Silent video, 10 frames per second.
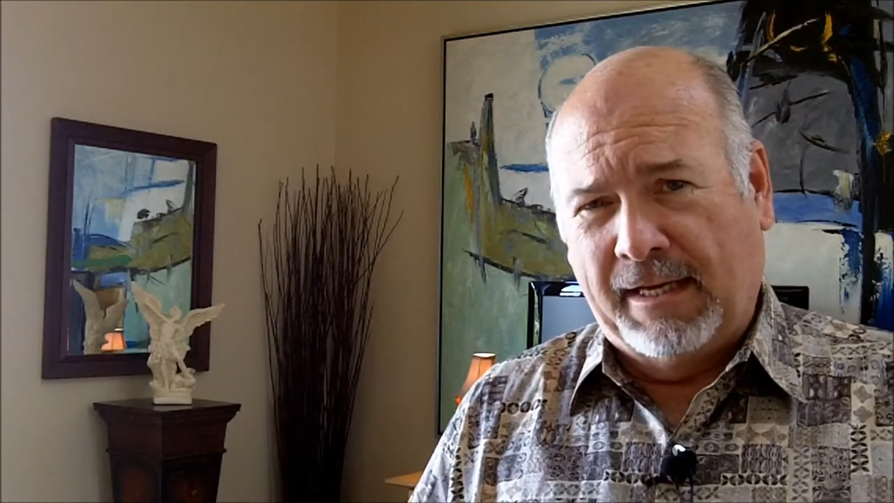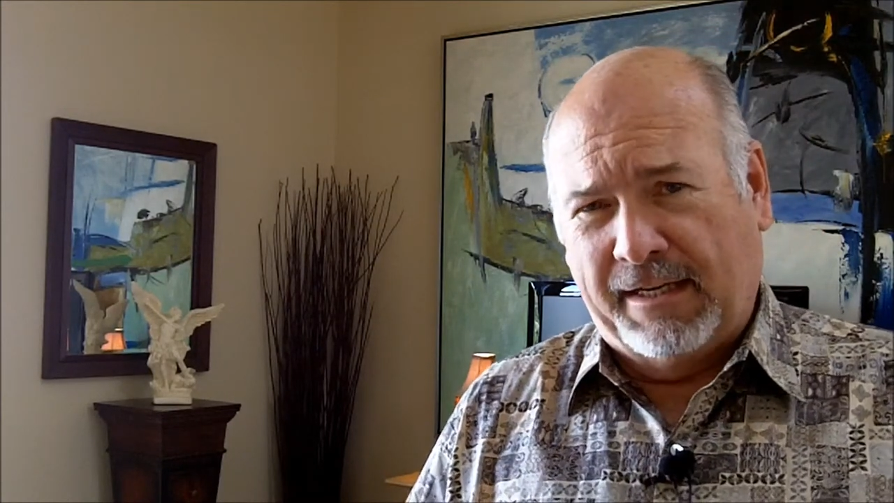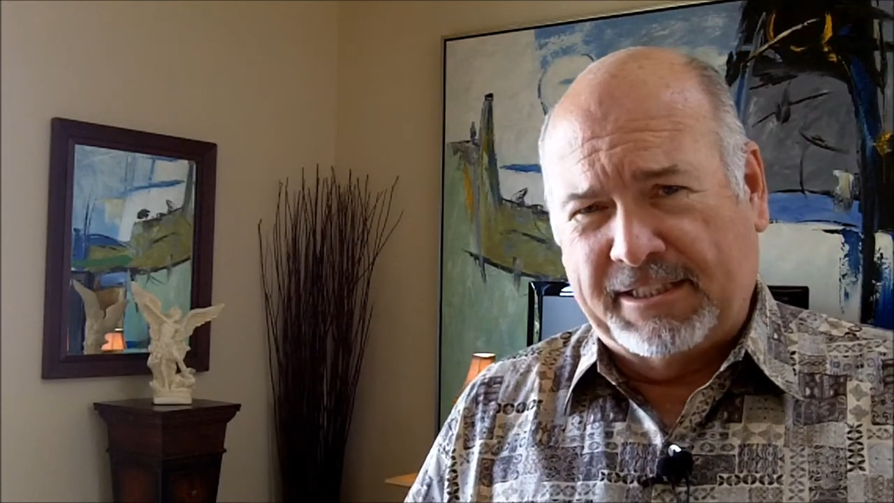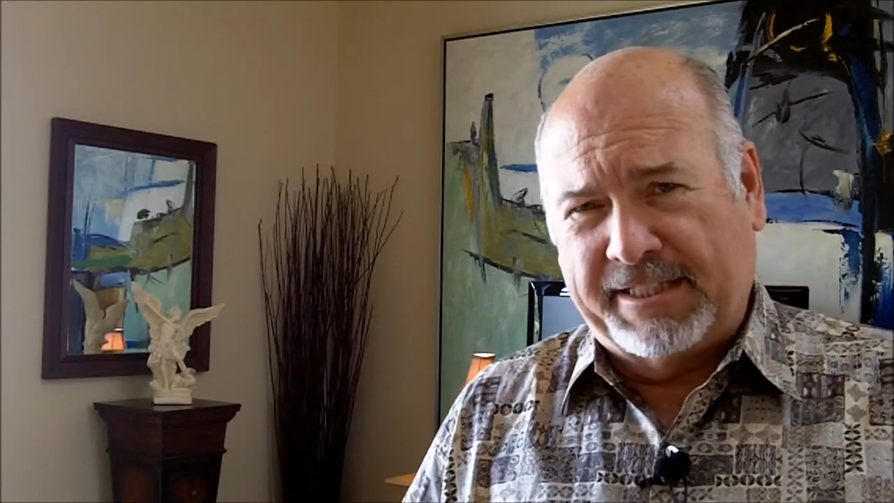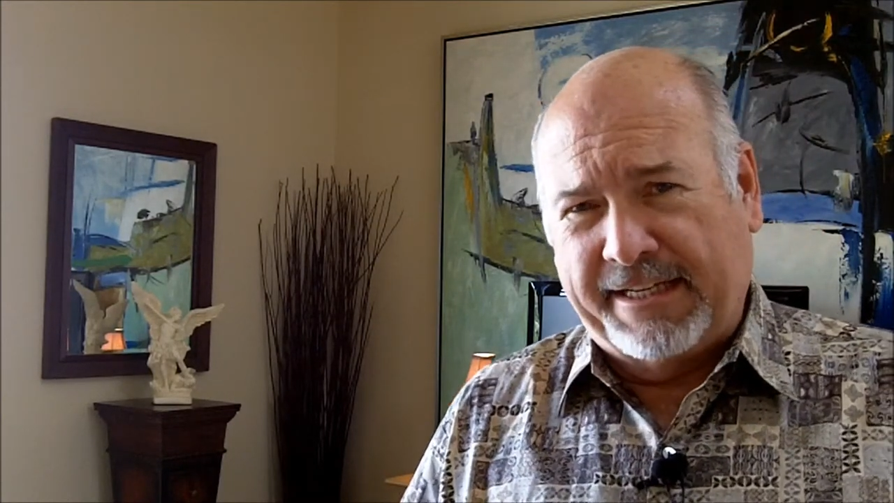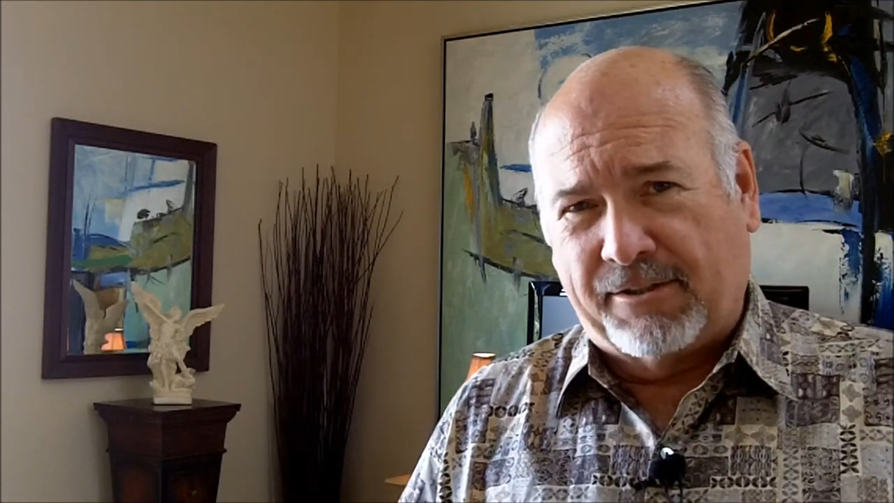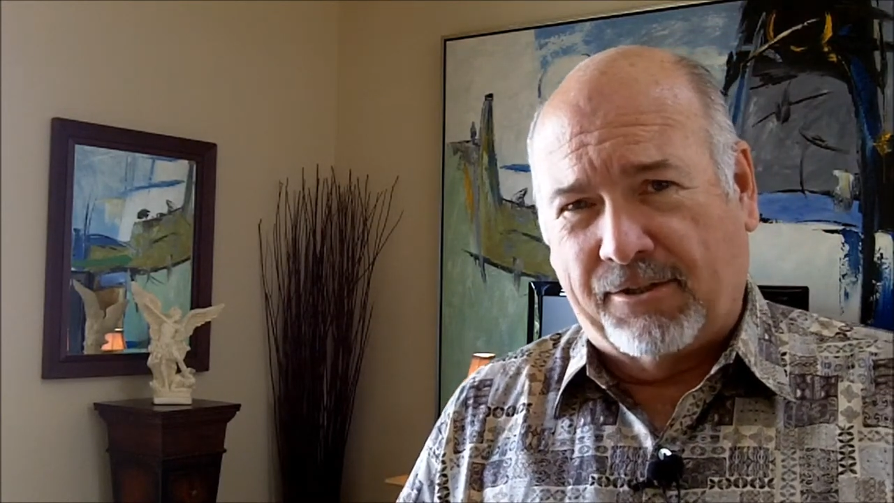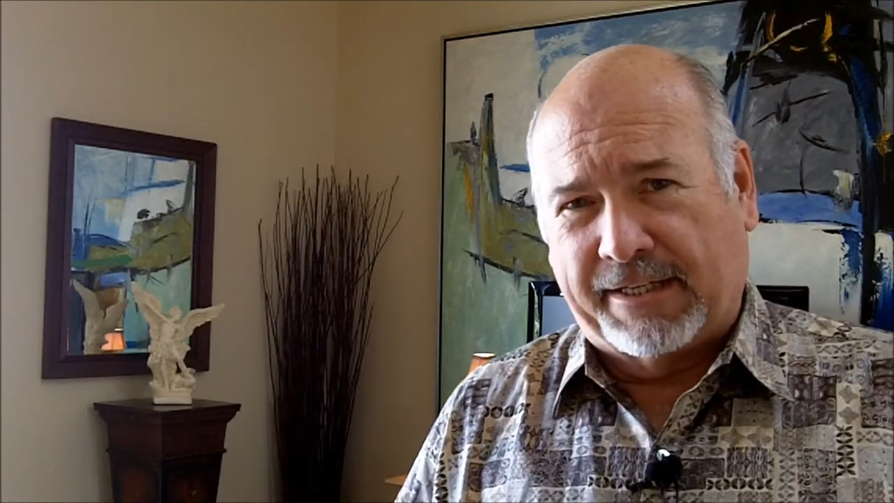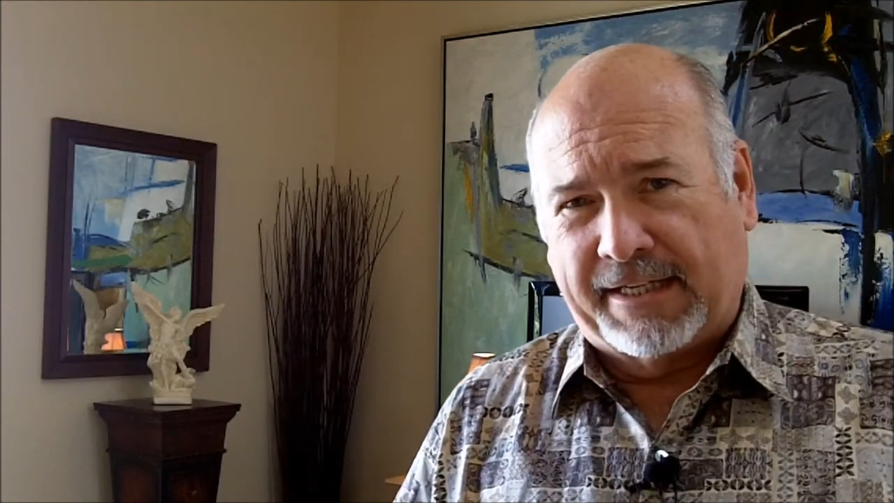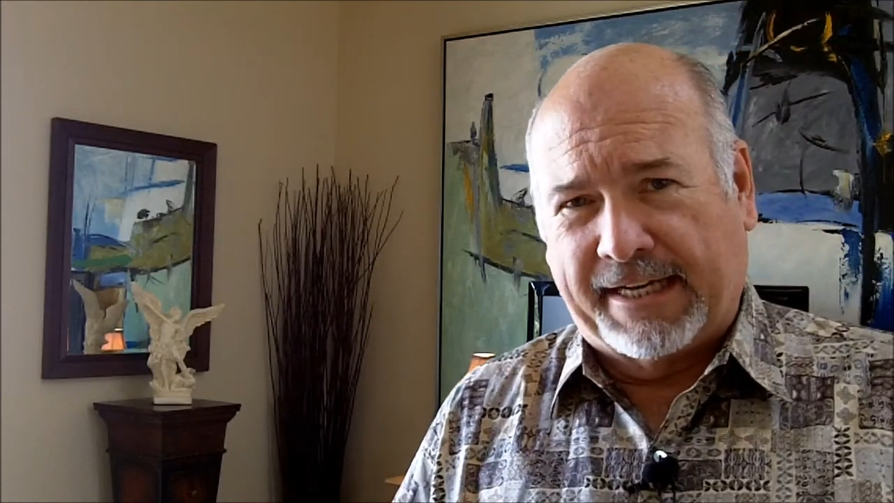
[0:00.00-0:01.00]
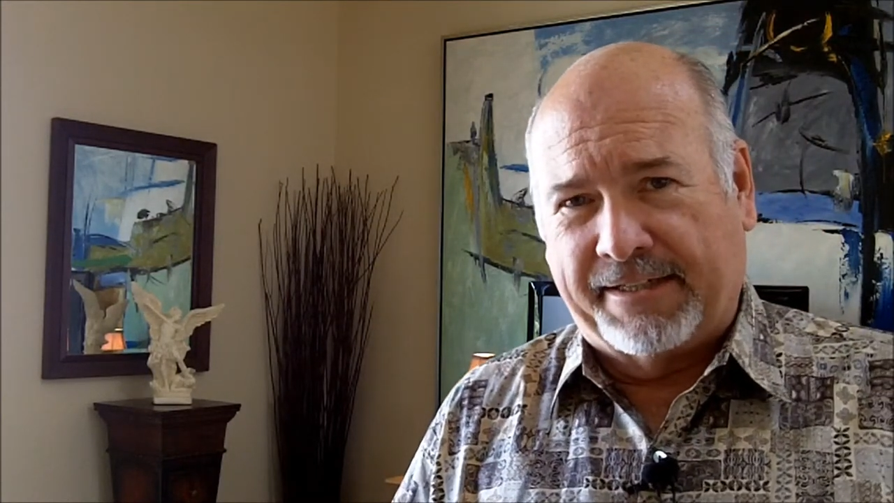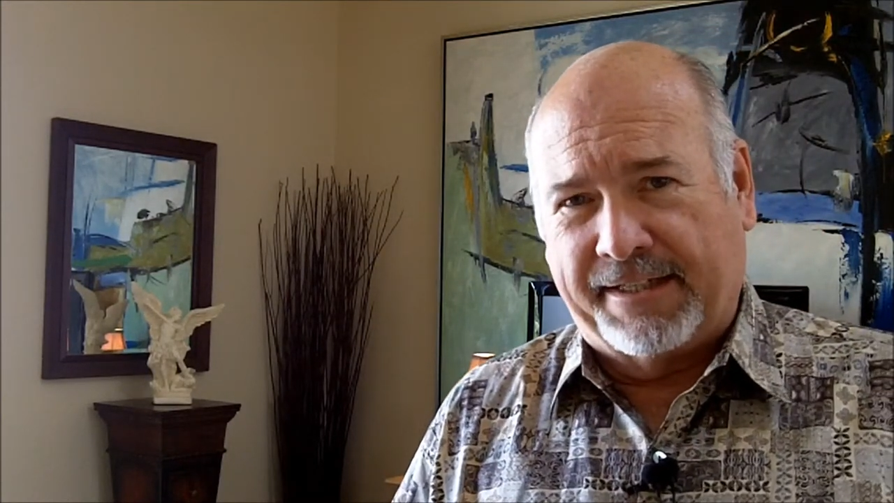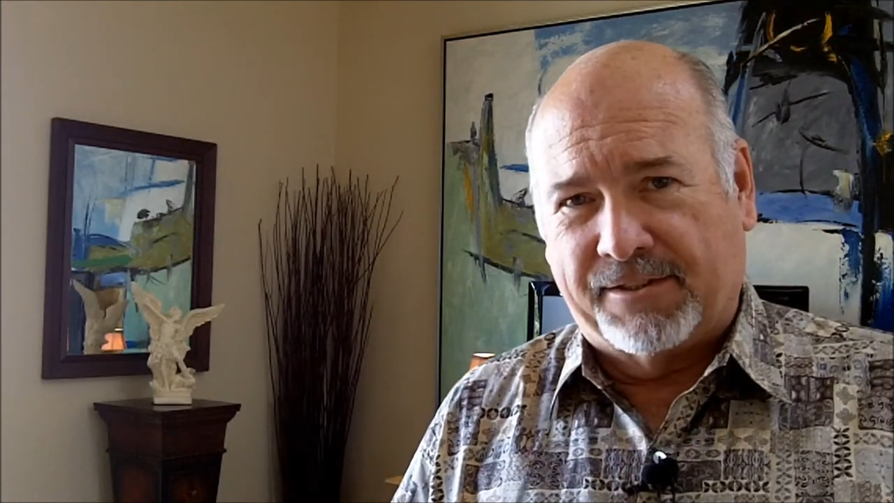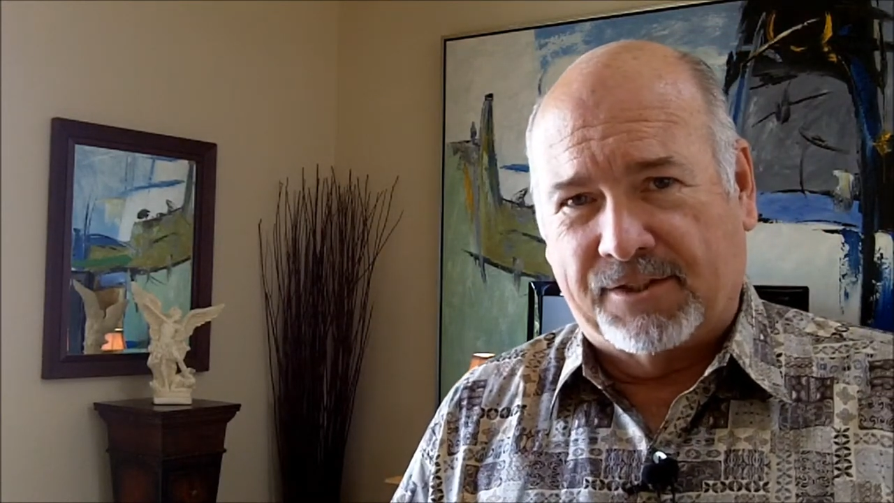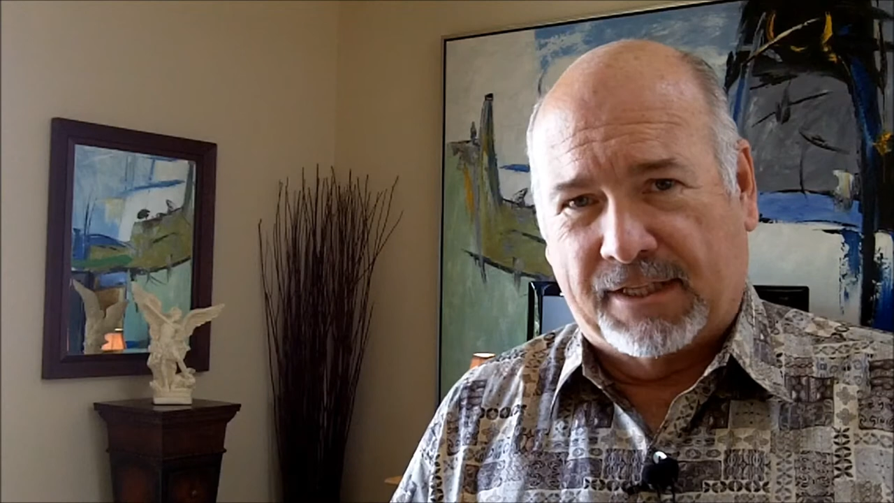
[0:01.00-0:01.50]
Let's take a look at
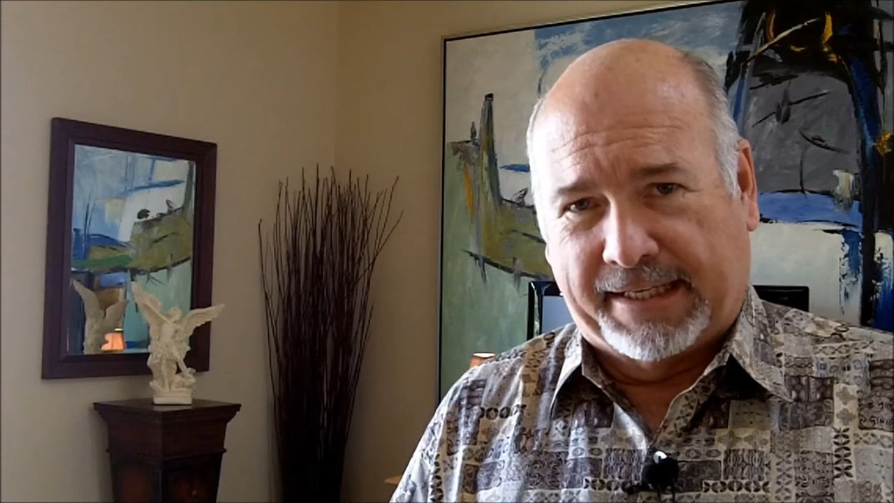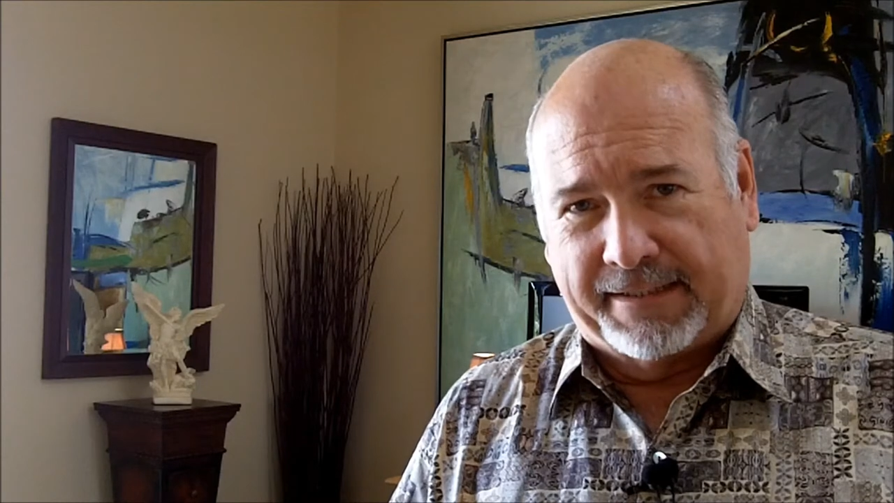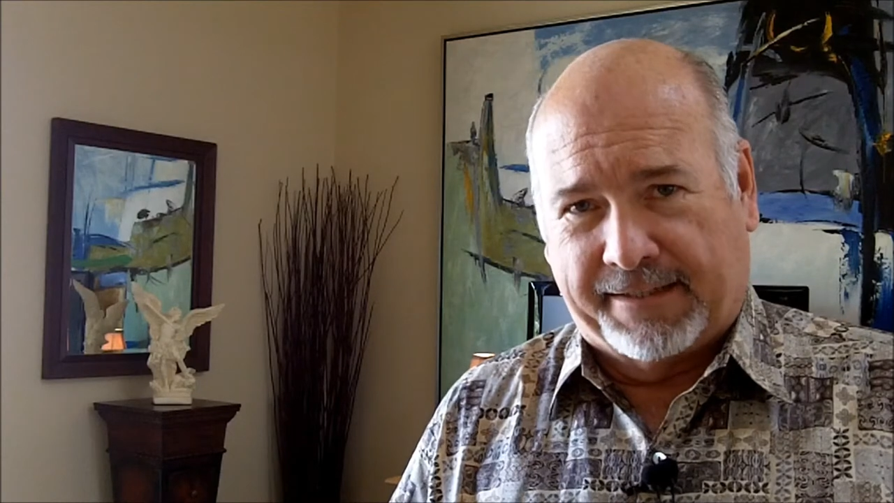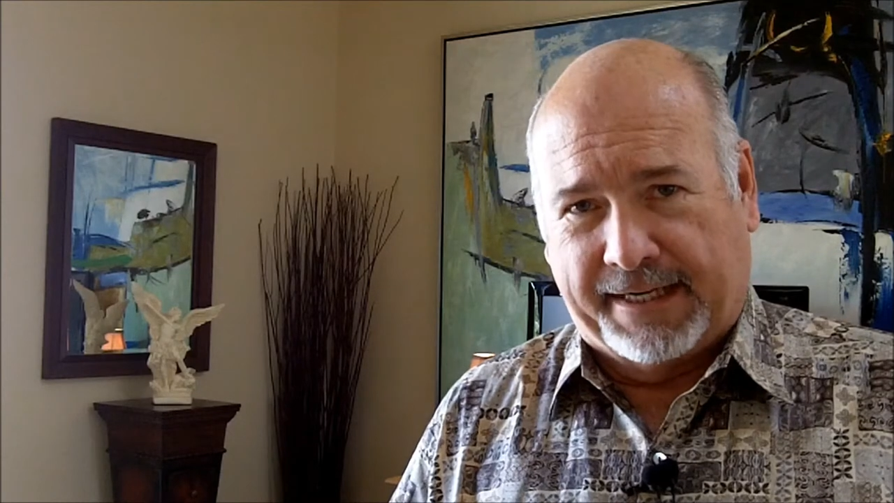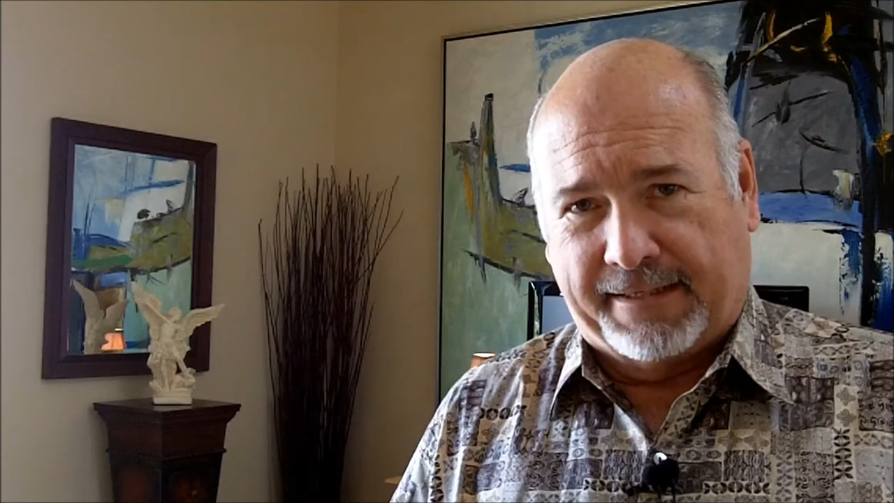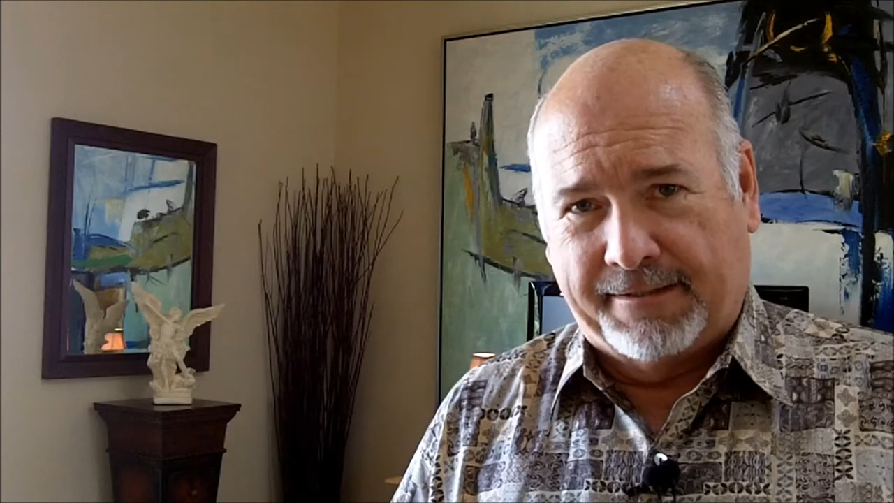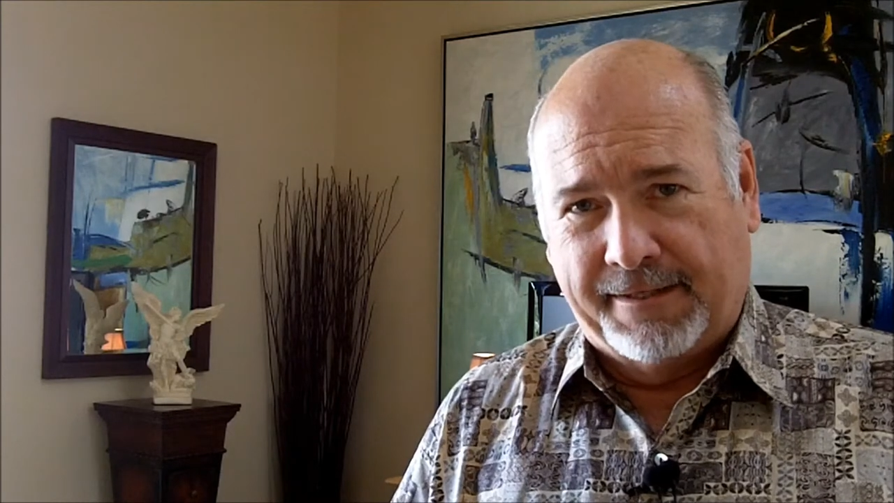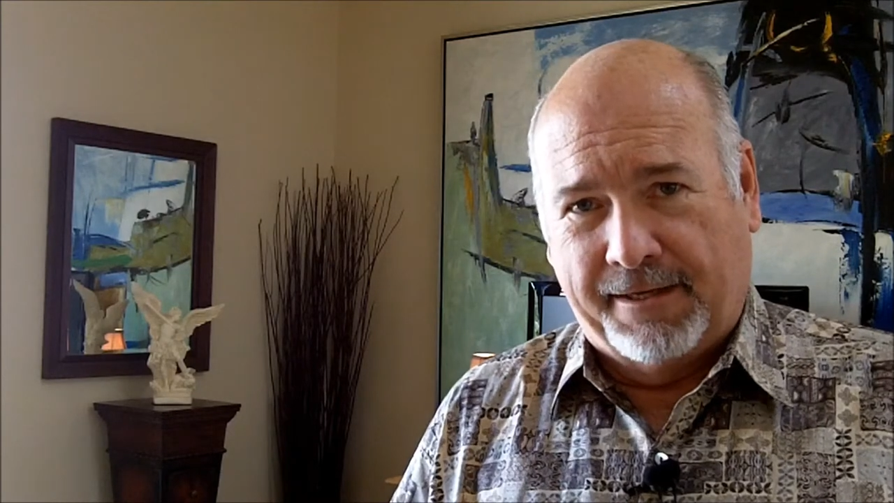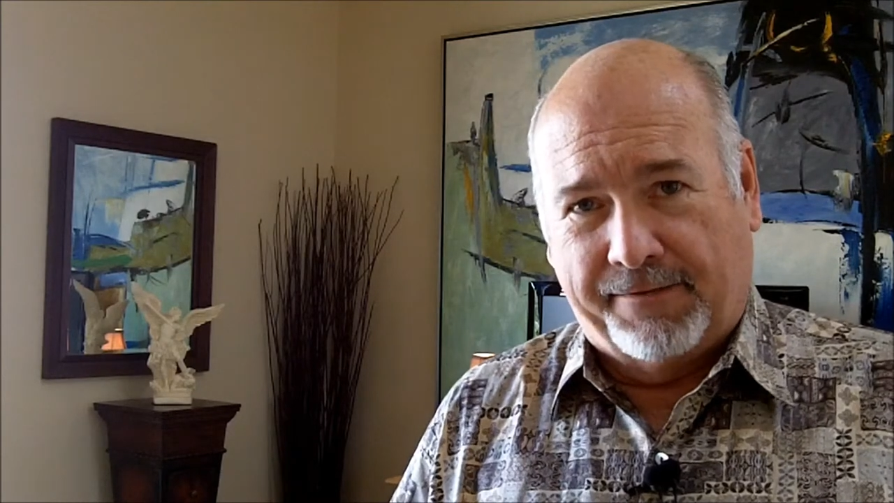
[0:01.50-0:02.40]
ideas like that.